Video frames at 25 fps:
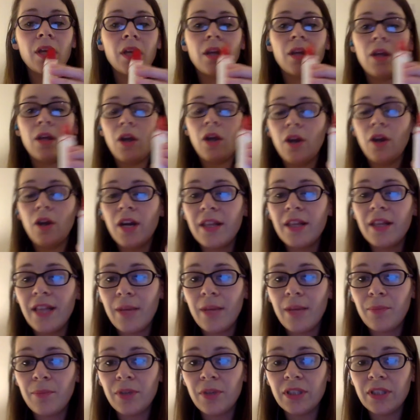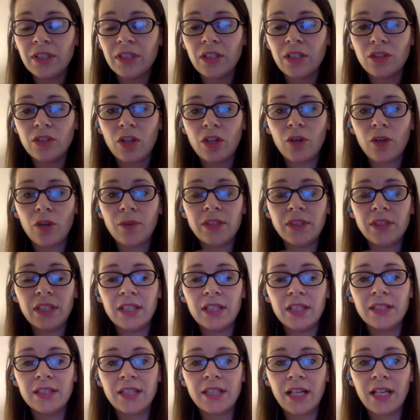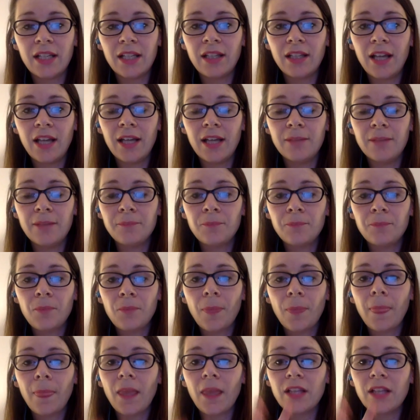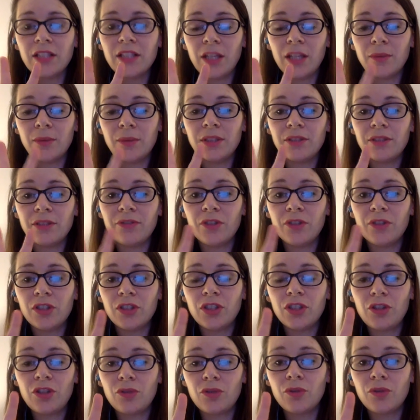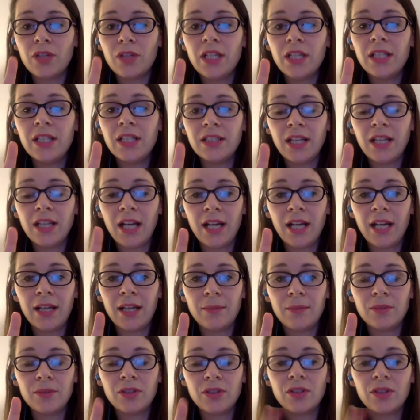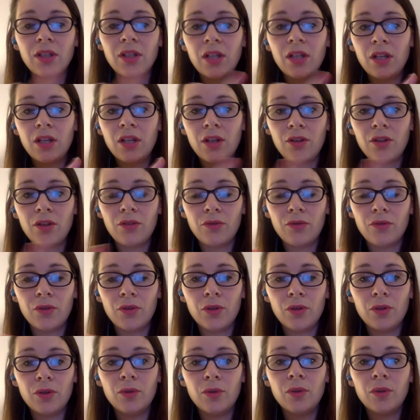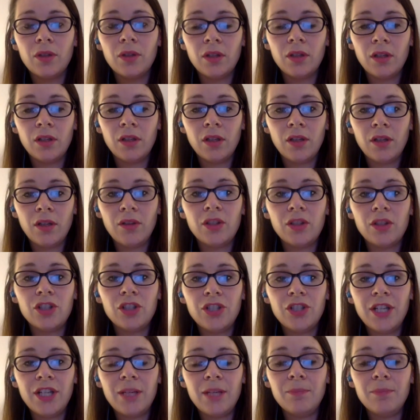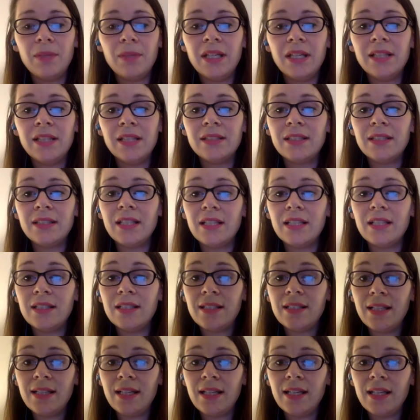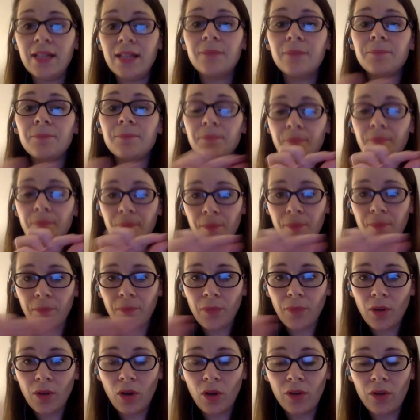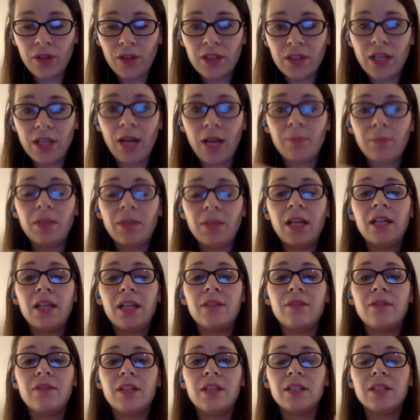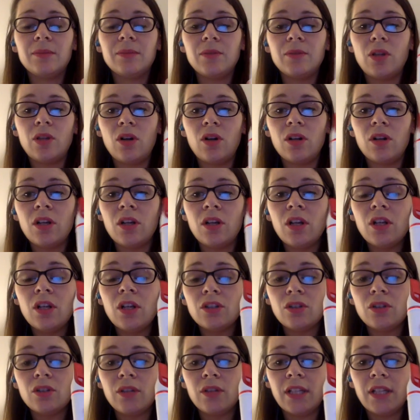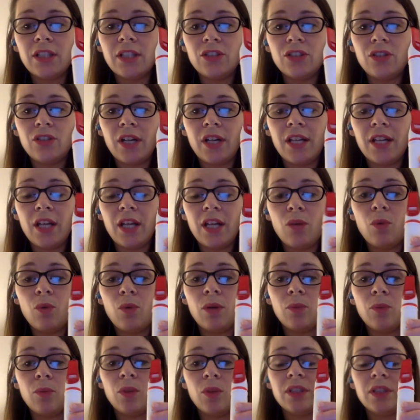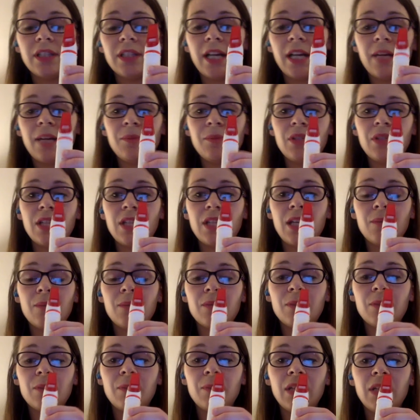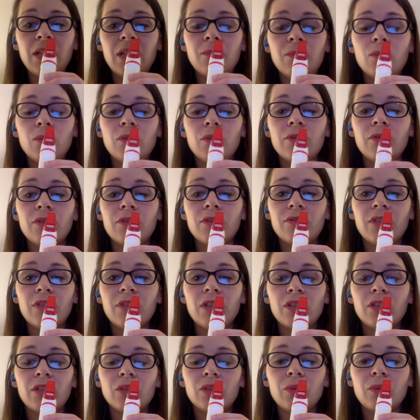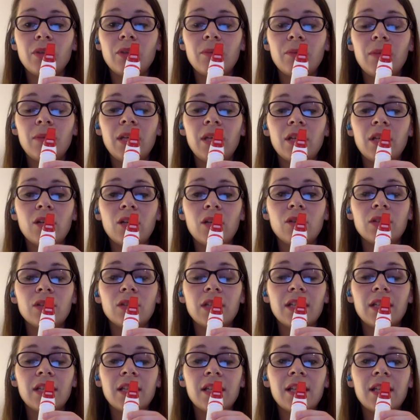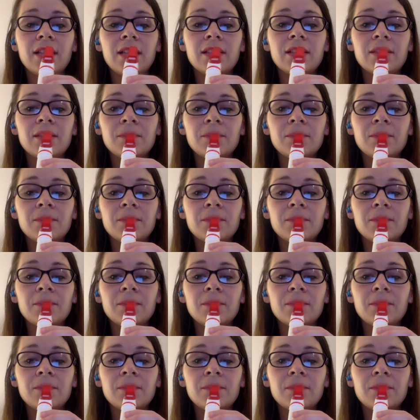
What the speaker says: All right, that brings us all the way to the second line. So that was the first 3 times through the G, B, C, D on the top line of this song. So let's try that one more time, same speed. Move your fingers with me. It goes like this.